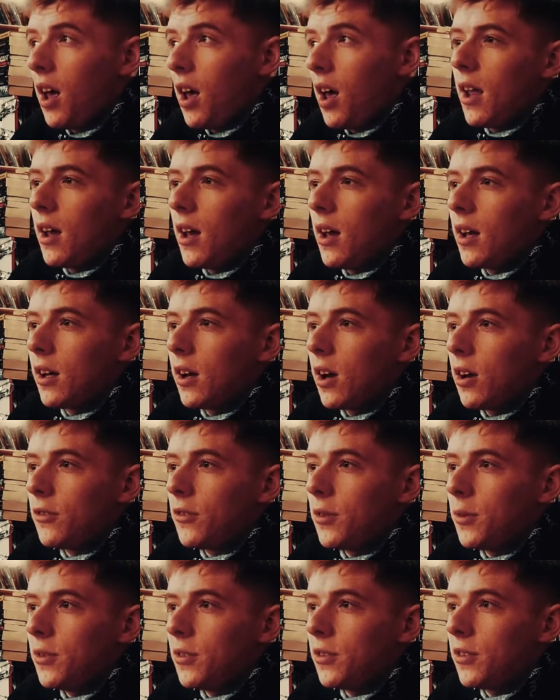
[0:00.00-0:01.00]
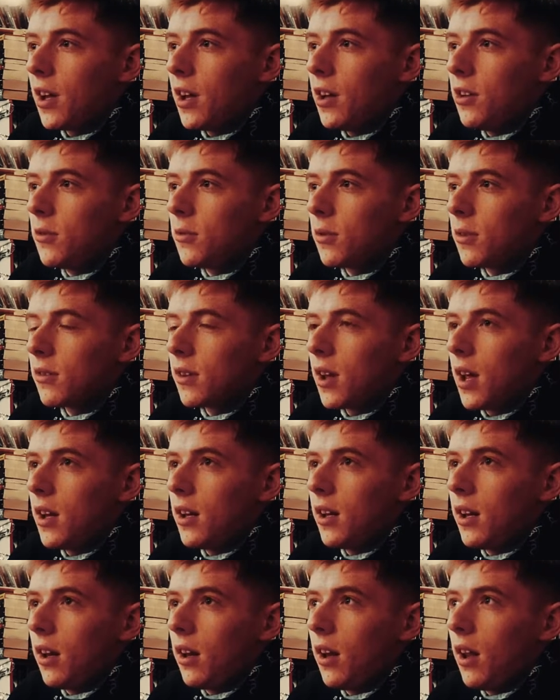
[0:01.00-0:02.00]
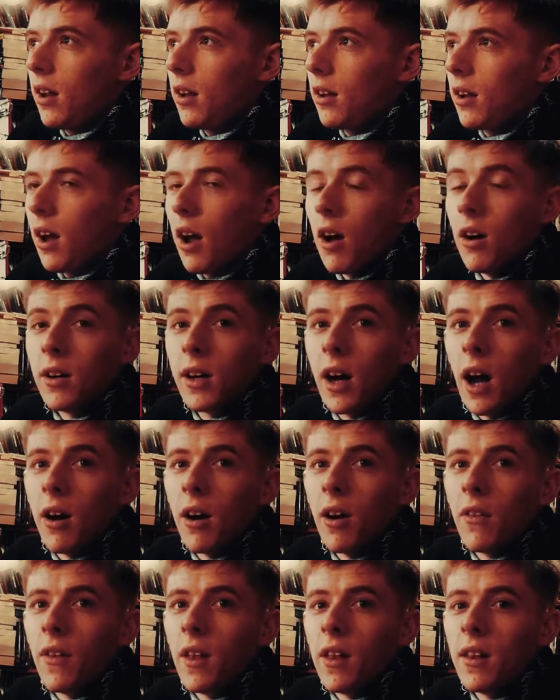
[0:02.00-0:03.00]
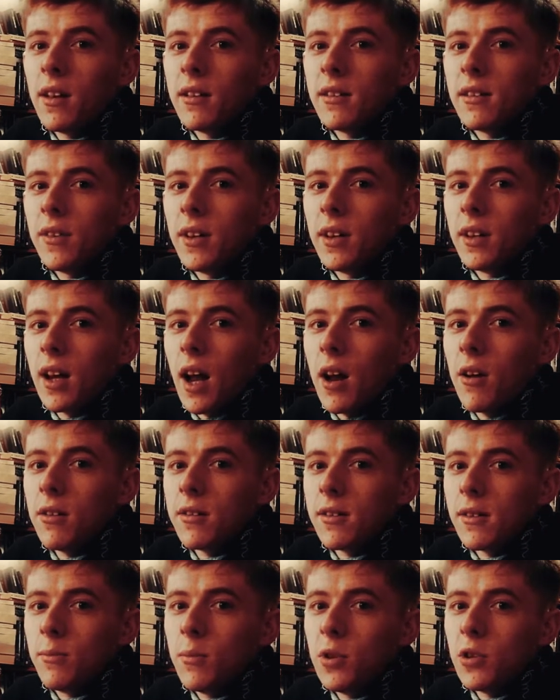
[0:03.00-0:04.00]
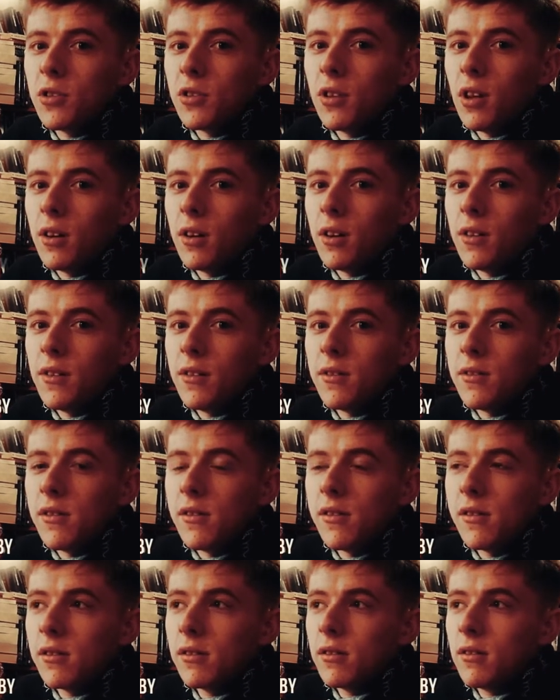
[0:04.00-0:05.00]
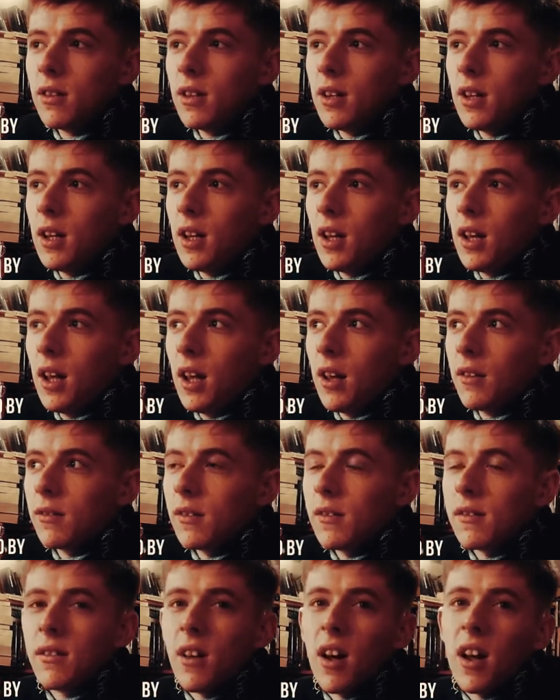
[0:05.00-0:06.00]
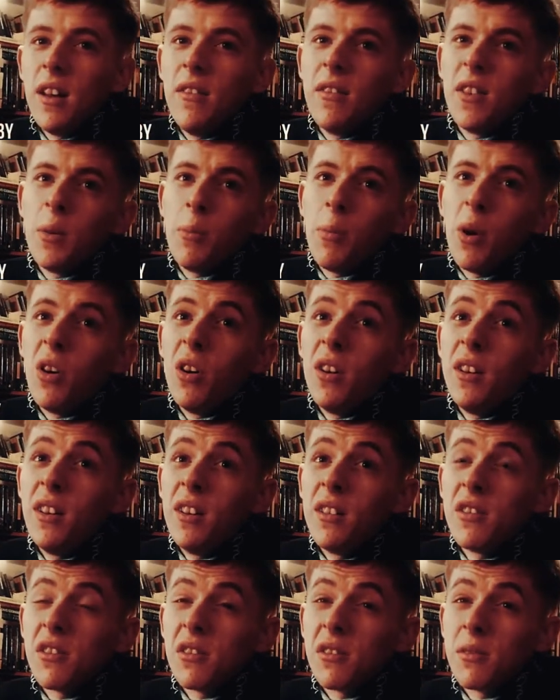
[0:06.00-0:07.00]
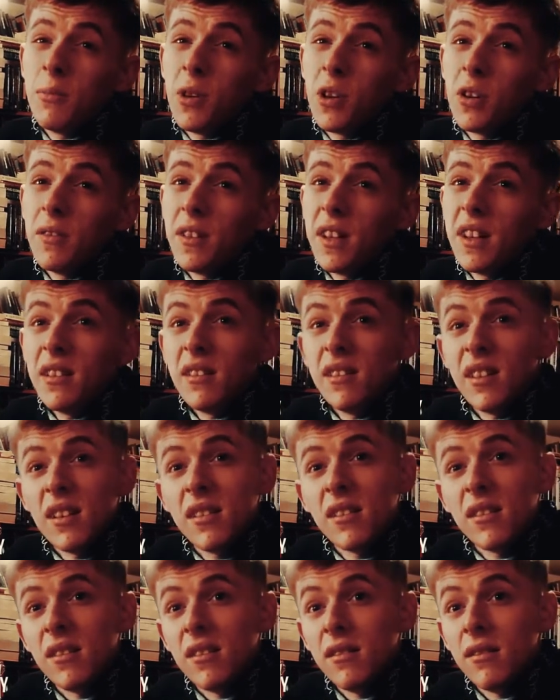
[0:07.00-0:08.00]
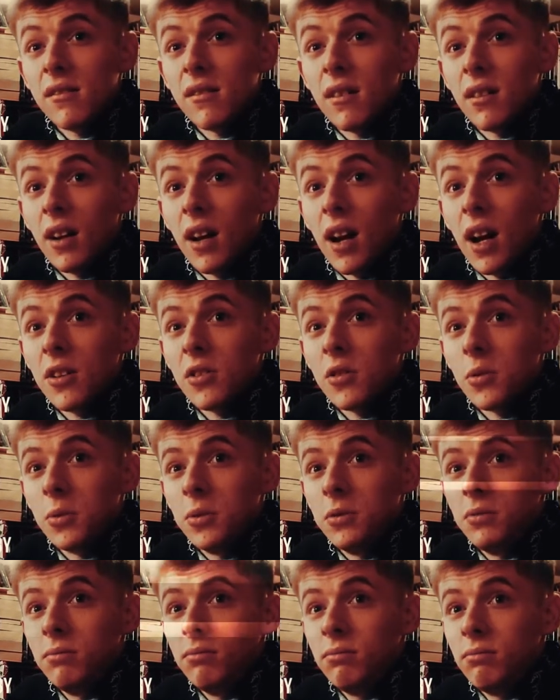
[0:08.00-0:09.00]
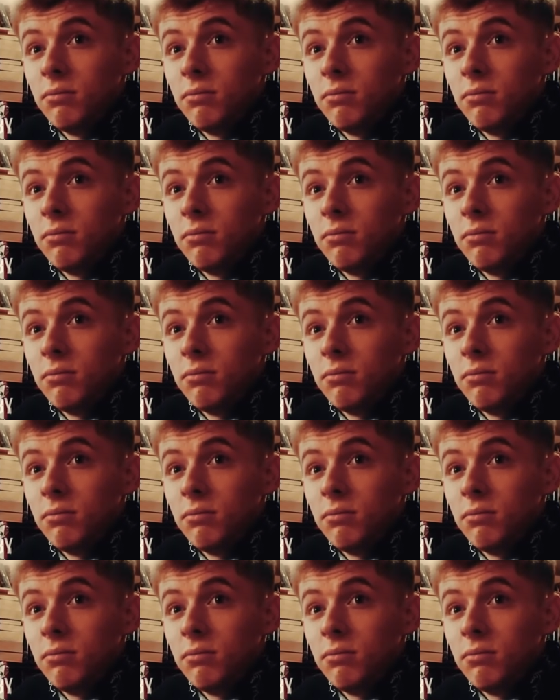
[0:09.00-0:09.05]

It got to a stage where I was like, it can't carry on like this. If it carries on much longer, there's not even a point. It's just more of an existence than an actual